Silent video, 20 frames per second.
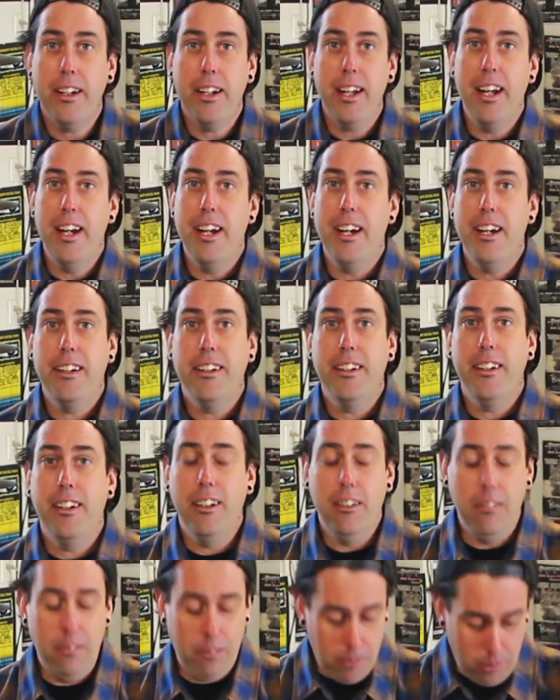and
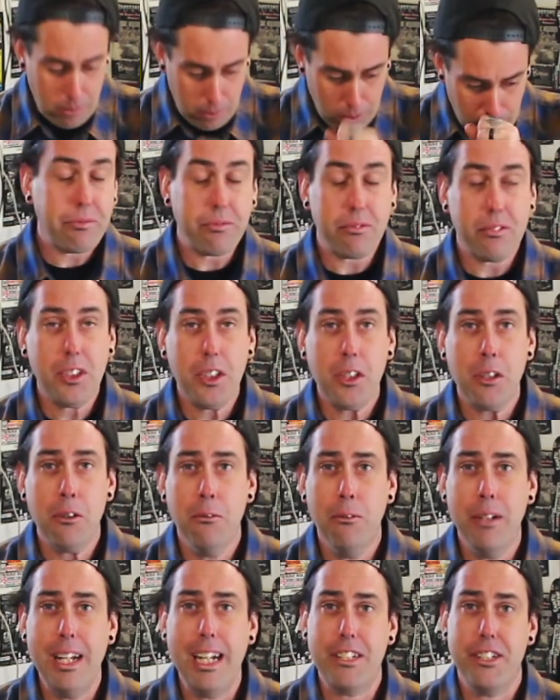
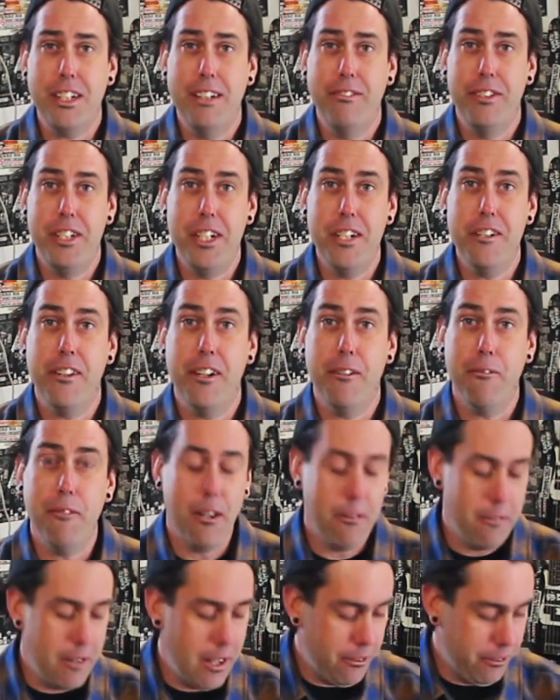we actually have deer that
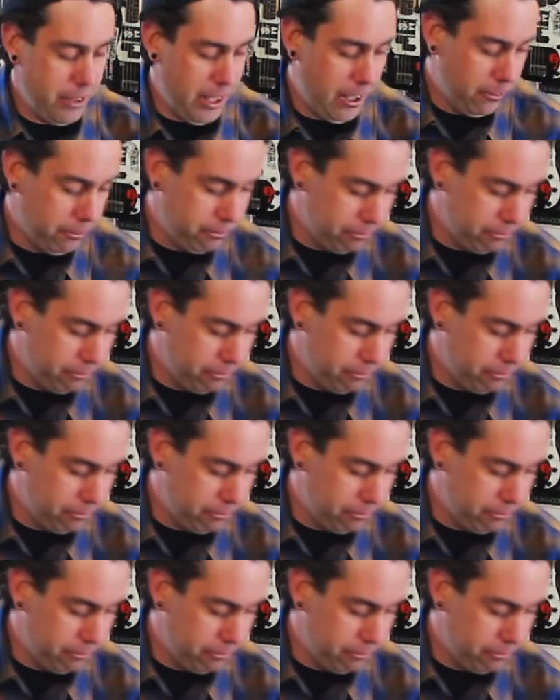run around now